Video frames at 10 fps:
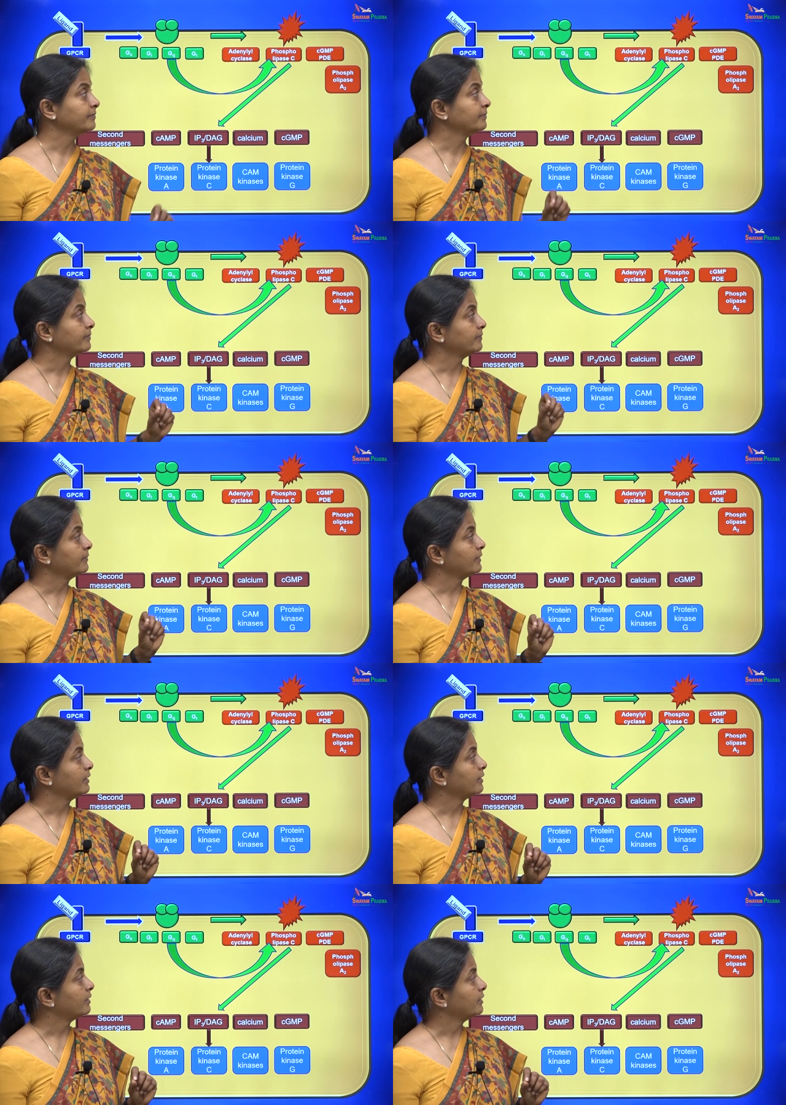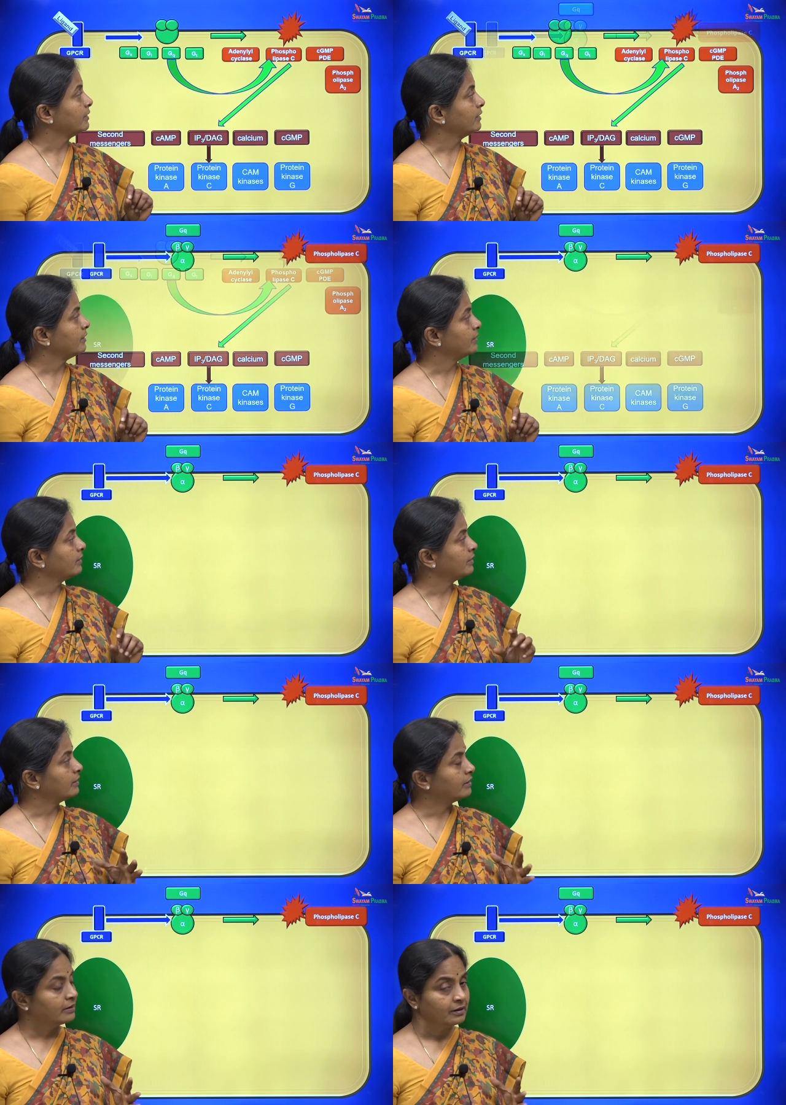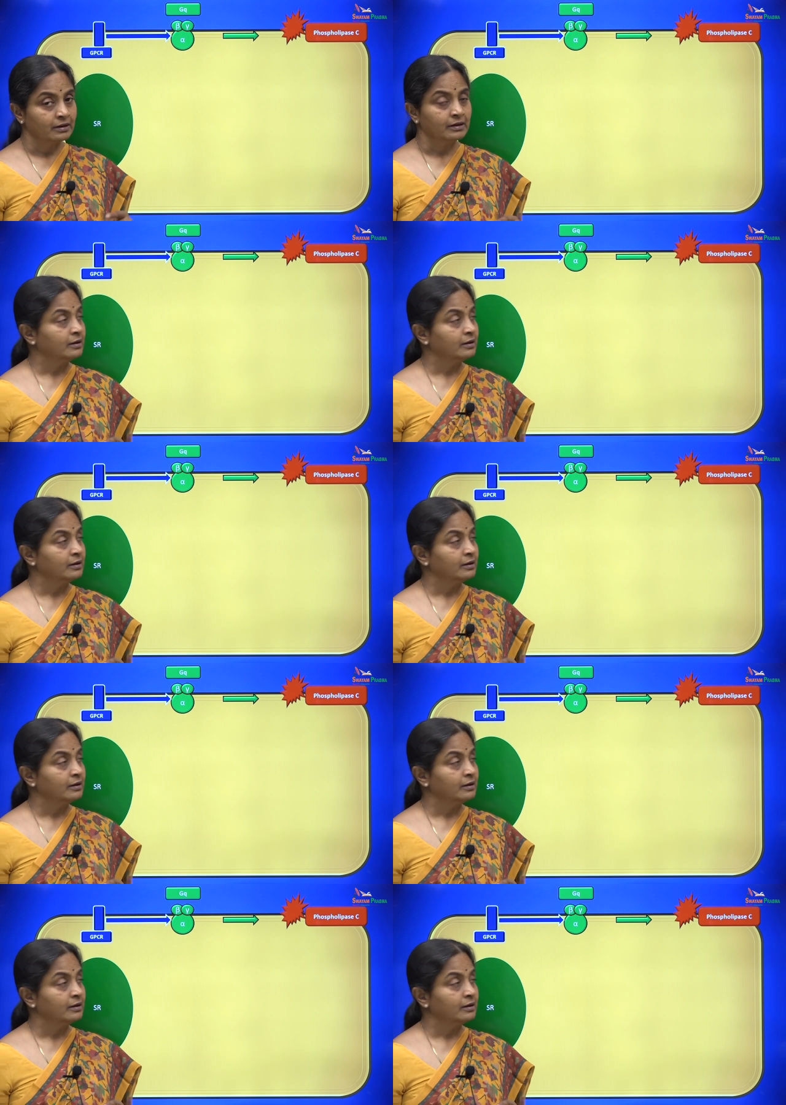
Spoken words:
[no speech]